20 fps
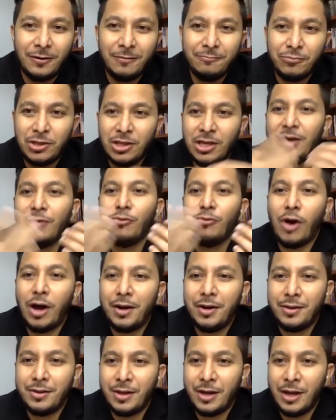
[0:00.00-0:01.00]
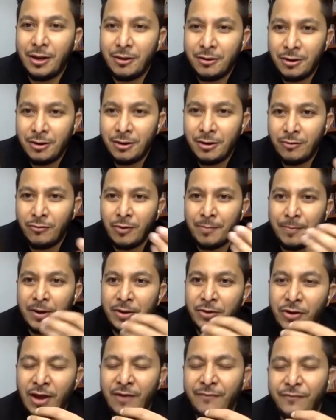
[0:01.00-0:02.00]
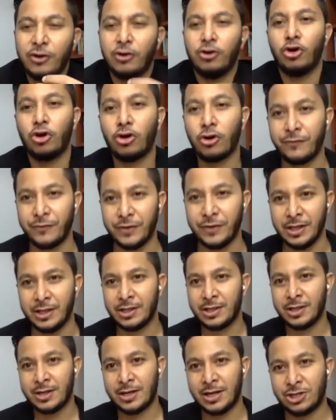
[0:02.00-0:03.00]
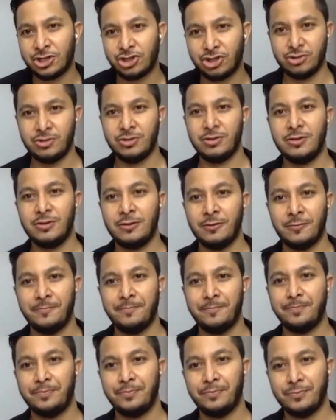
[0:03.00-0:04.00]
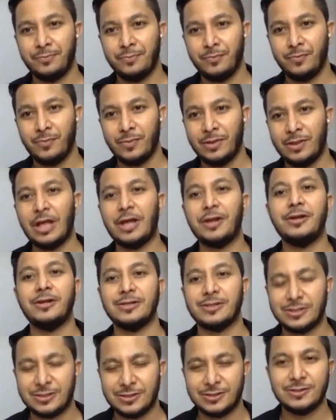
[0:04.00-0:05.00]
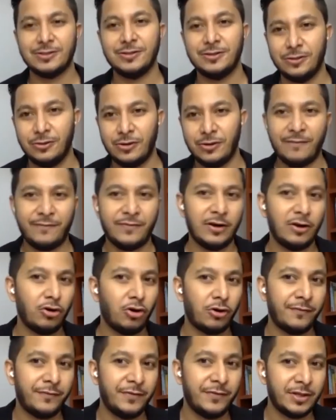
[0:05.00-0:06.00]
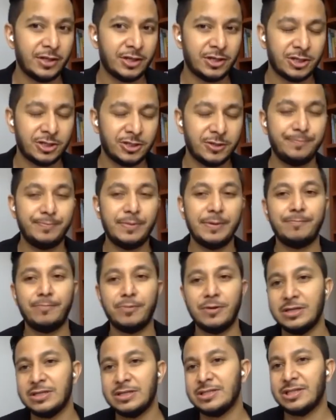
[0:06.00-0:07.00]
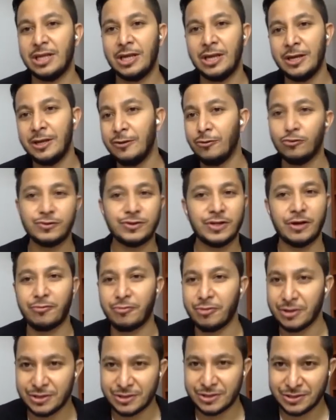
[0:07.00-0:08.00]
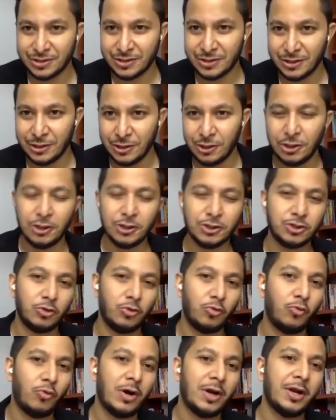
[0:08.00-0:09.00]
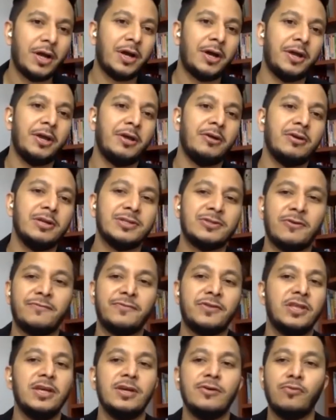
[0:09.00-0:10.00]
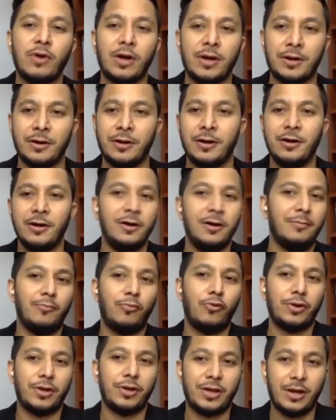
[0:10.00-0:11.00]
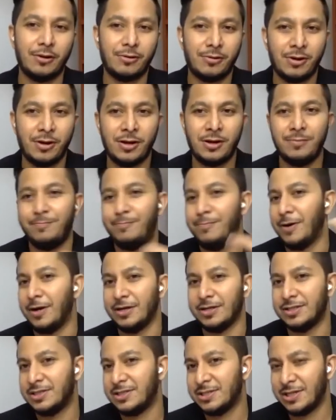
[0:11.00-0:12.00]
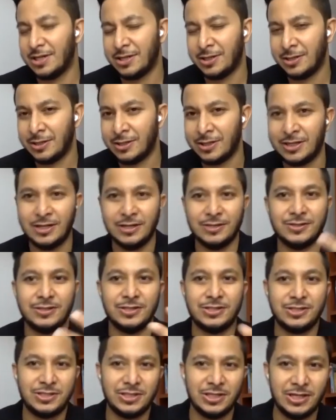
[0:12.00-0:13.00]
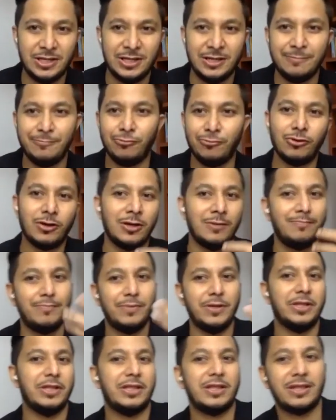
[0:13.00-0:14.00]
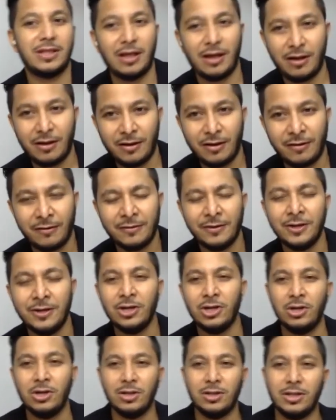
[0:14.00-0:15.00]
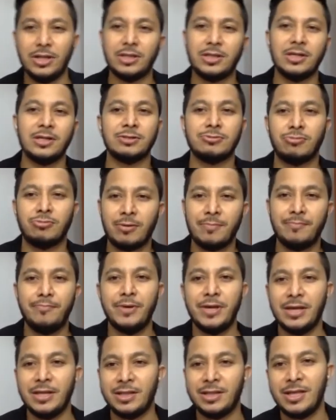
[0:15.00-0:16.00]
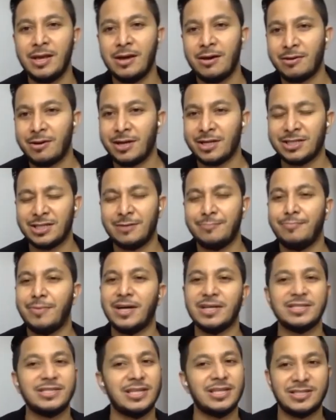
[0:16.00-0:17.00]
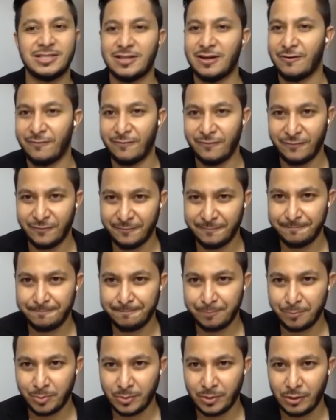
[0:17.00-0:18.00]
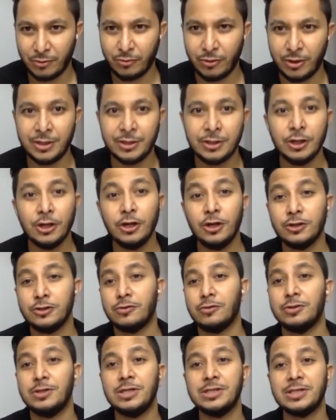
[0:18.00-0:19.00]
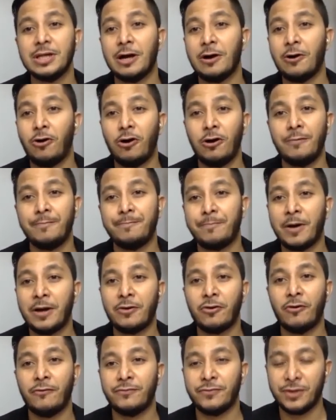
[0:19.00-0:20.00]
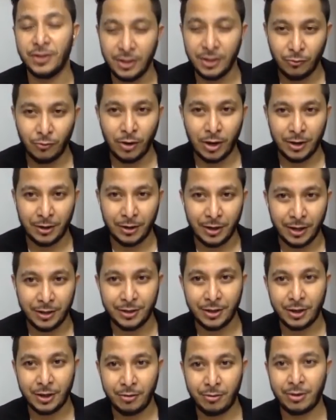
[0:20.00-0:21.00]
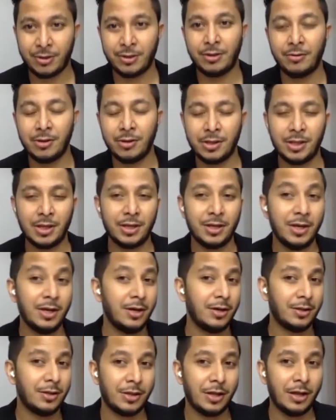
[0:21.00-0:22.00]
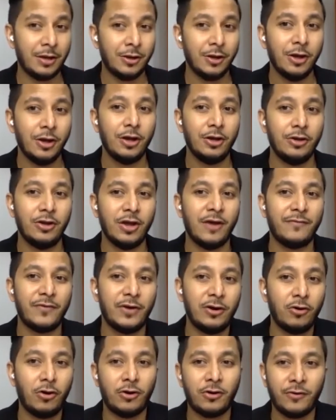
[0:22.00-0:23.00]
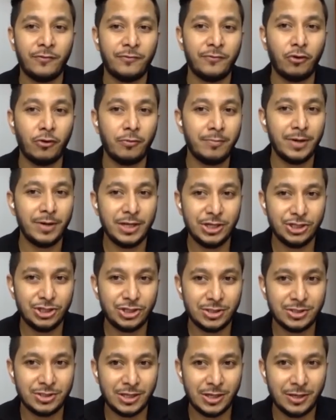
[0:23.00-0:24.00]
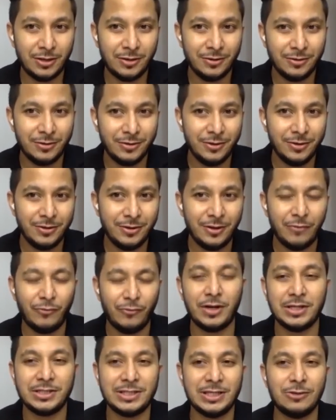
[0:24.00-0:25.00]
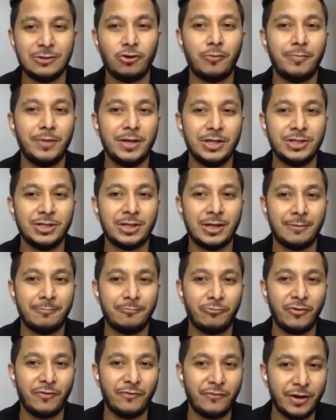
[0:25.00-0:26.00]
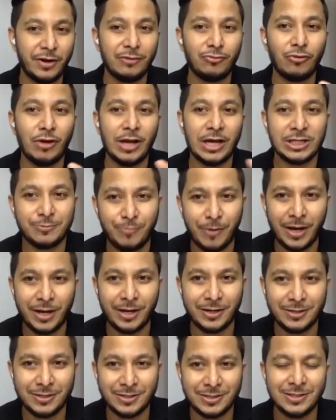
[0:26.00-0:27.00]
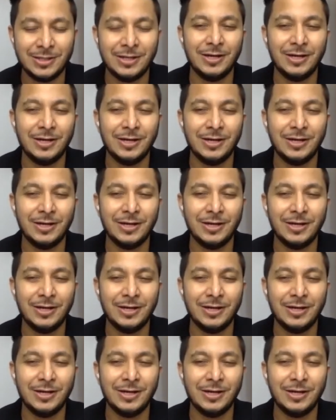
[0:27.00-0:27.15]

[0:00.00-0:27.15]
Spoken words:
tier 1 is the area whereby you have a lot of international tenants. You have a lot of international people staying in those areas. So what are areas of tier 1? Monkiara, Bangsa, KLCC, Bukit Bintang, latest one being TRX and Bangsa South, right? So these are all part of tier 1. And the characteristic here is that you have a lot of non-Malaysians there. When I say non-Malaysian, I'm referring to expats,